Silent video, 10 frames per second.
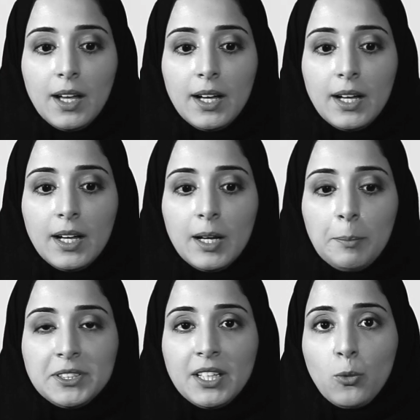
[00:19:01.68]

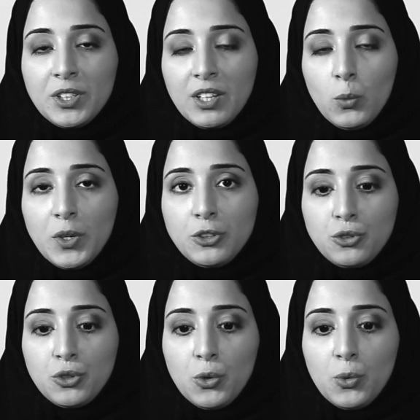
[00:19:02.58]
But what I want
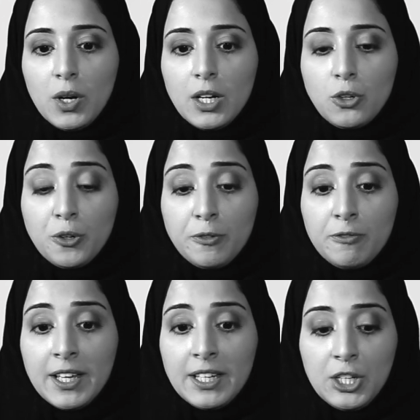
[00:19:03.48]
to
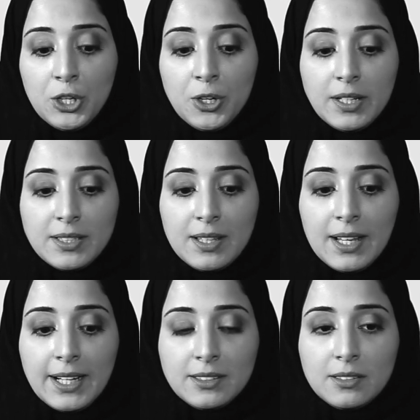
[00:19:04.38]
convey here is
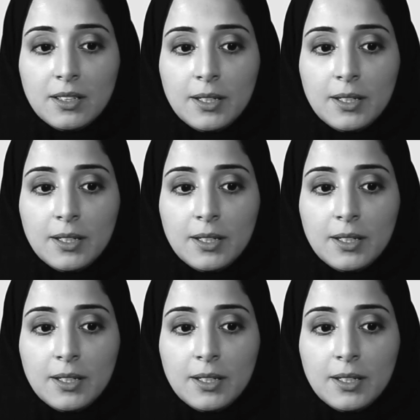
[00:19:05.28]
that